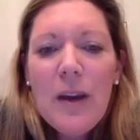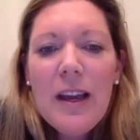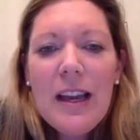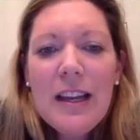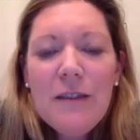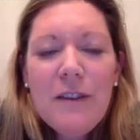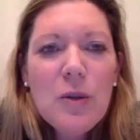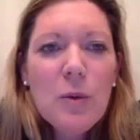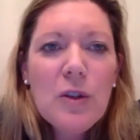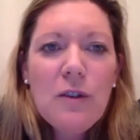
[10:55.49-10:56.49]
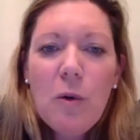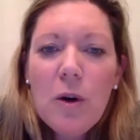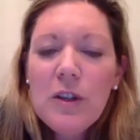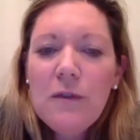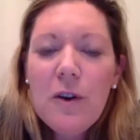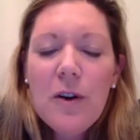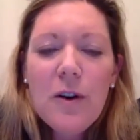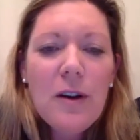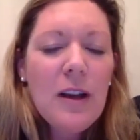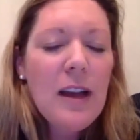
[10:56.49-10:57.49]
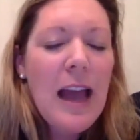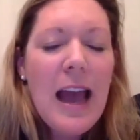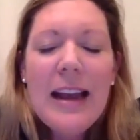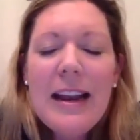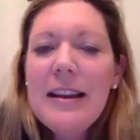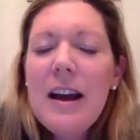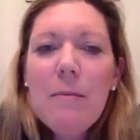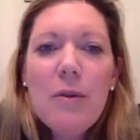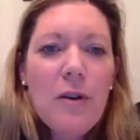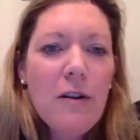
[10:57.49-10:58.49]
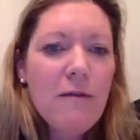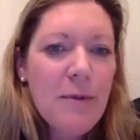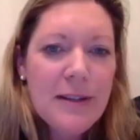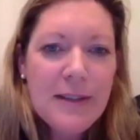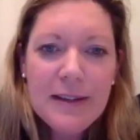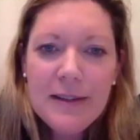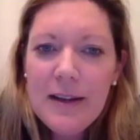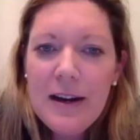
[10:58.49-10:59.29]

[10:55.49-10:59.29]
Individuals divorce for any number of reasons.